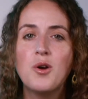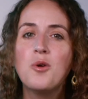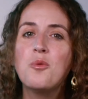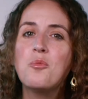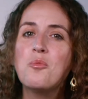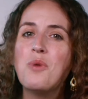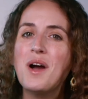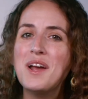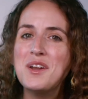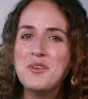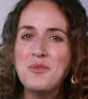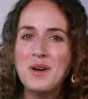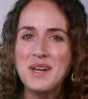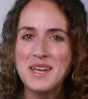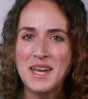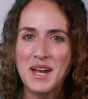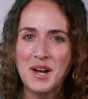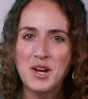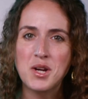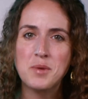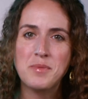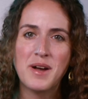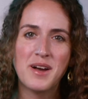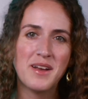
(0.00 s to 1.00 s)
Why do I
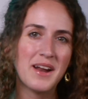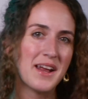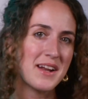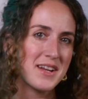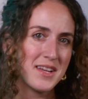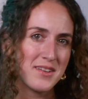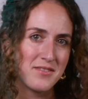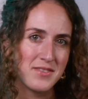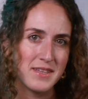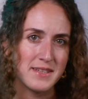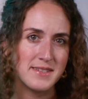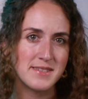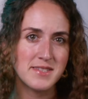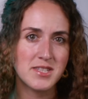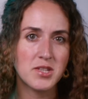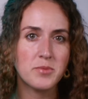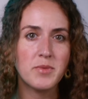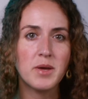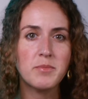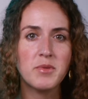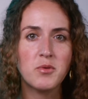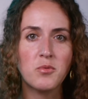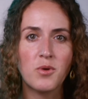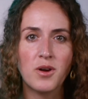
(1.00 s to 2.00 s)
care about any of this, you
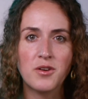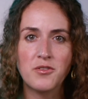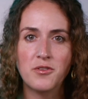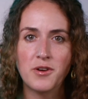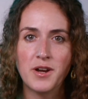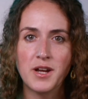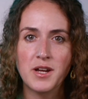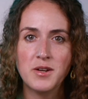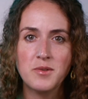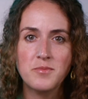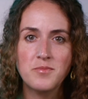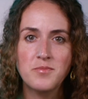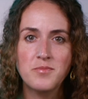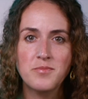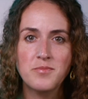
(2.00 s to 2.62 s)
may be wondering?